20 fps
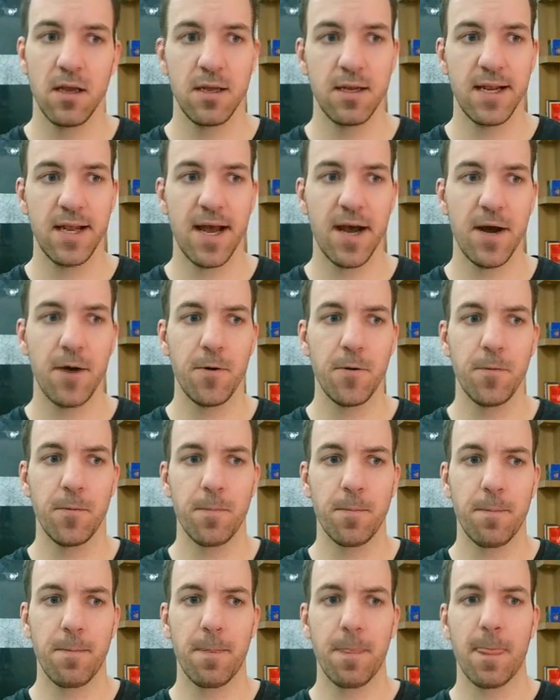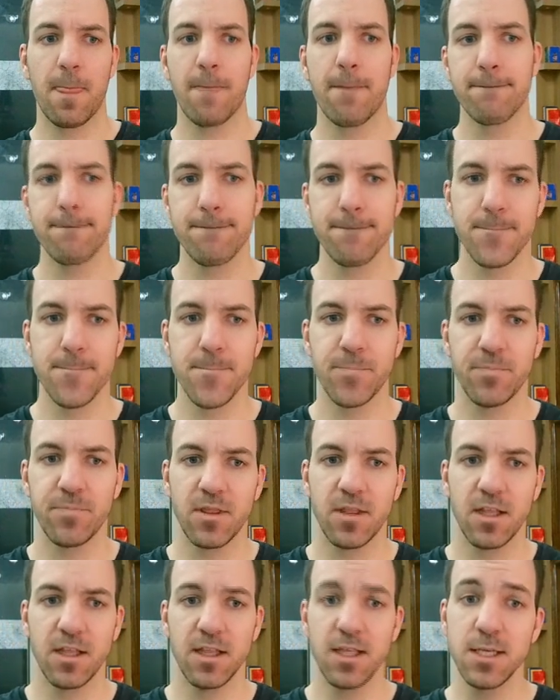Now,
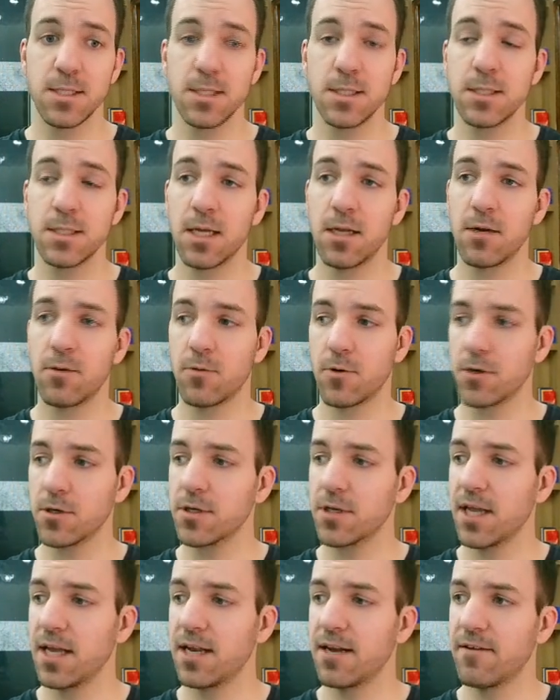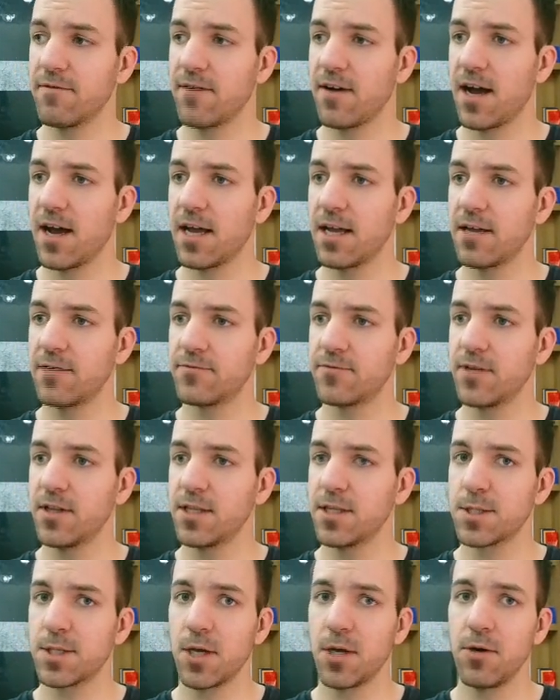this is going to work, and if I run
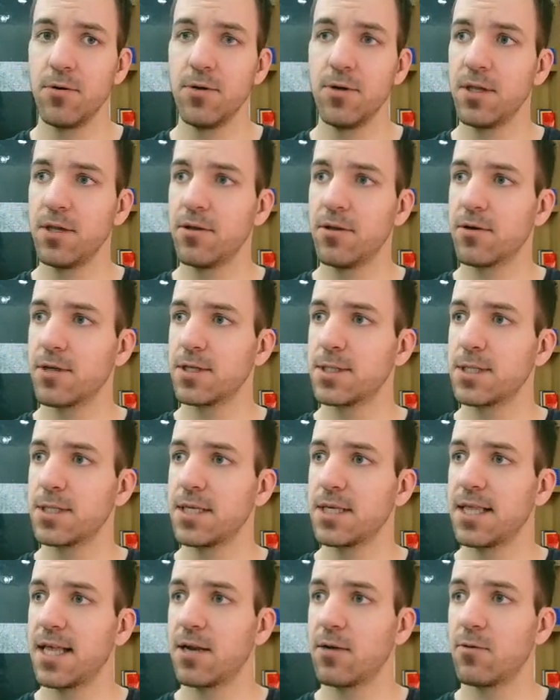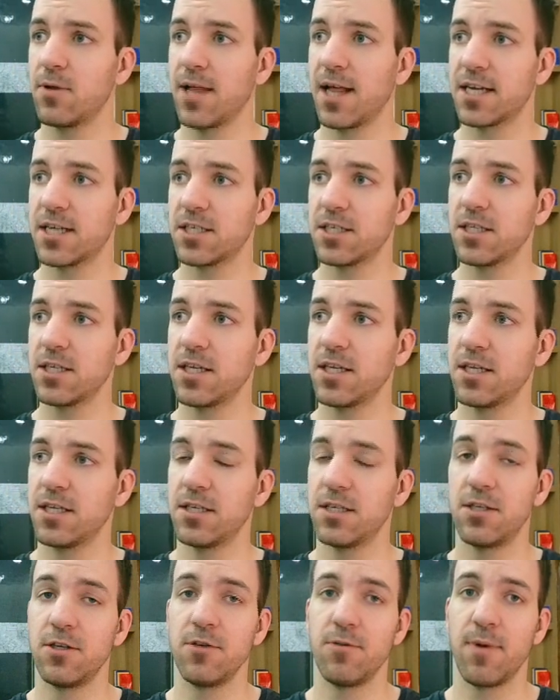this code, you can see that it will actually
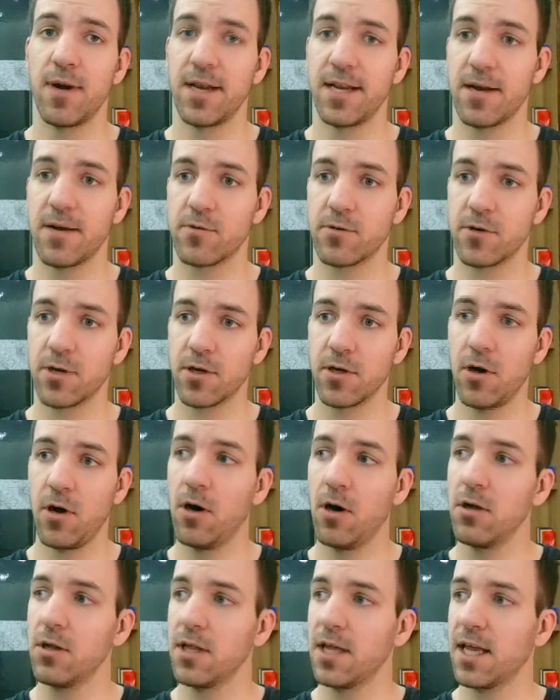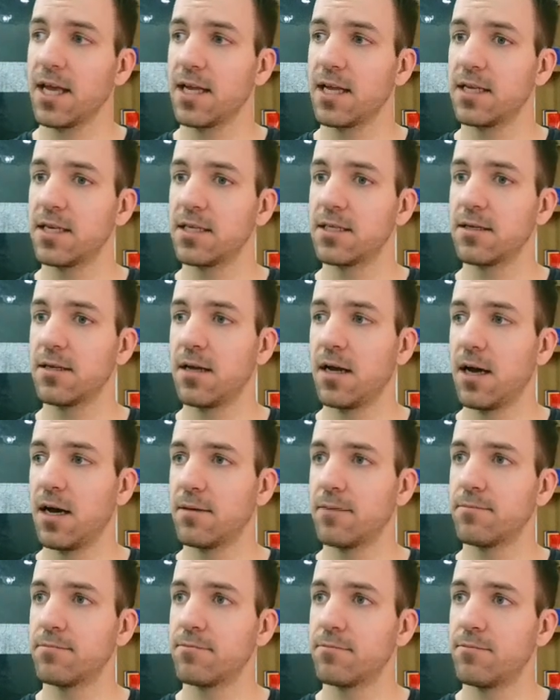do my network call and
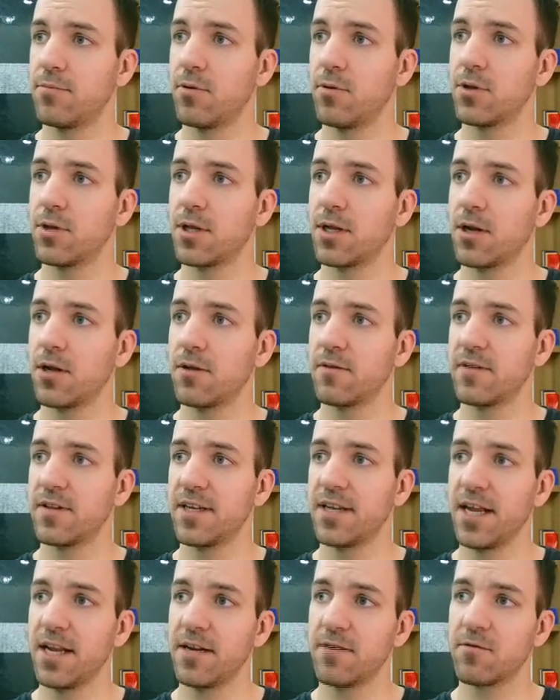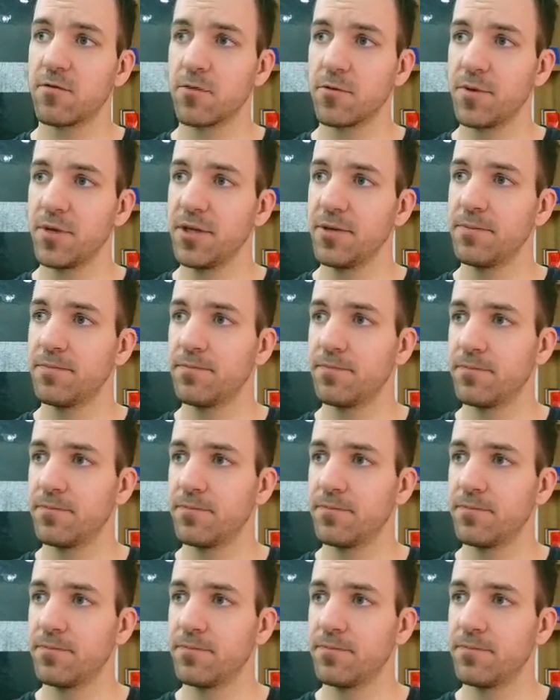pull in all of the data for me.